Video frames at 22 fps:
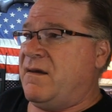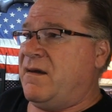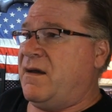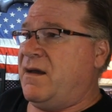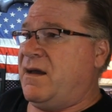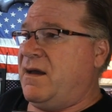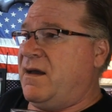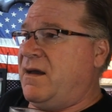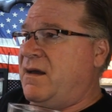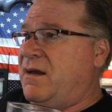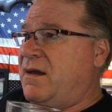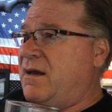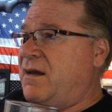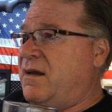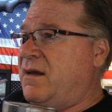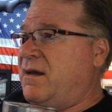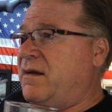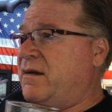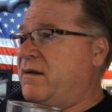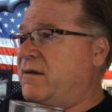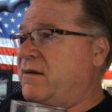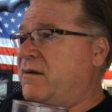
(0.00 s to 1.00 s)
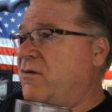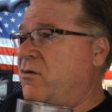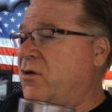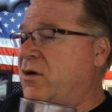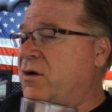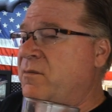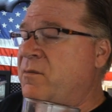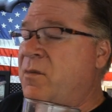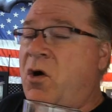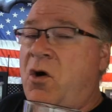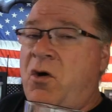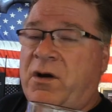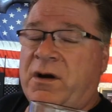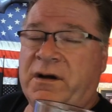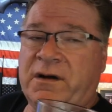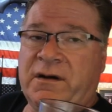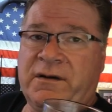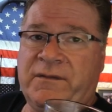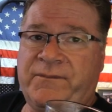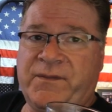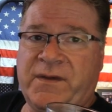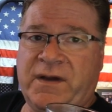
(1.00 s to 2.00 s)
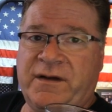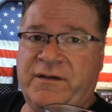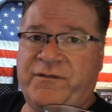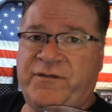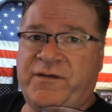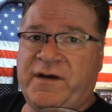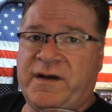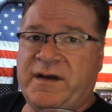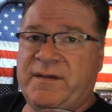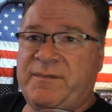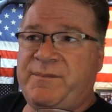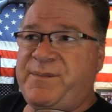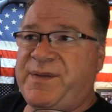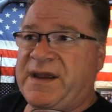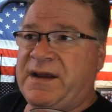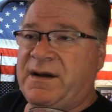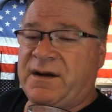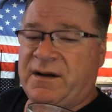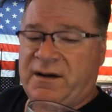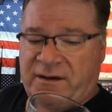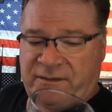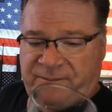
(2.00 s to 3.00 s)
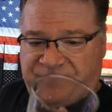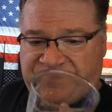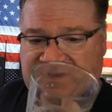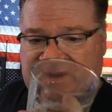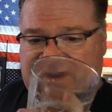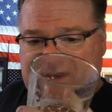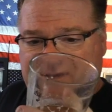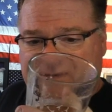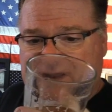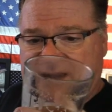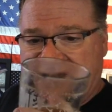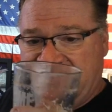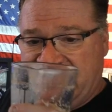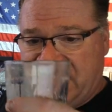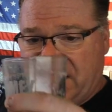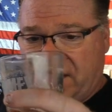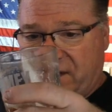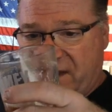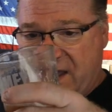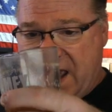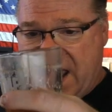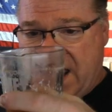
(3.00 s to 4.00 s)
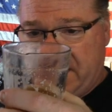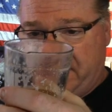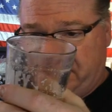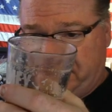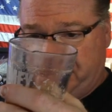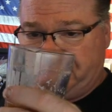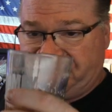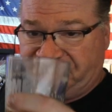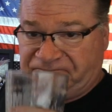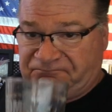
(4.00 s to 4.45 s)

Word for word: uh, or more of uh, beer, giving it that.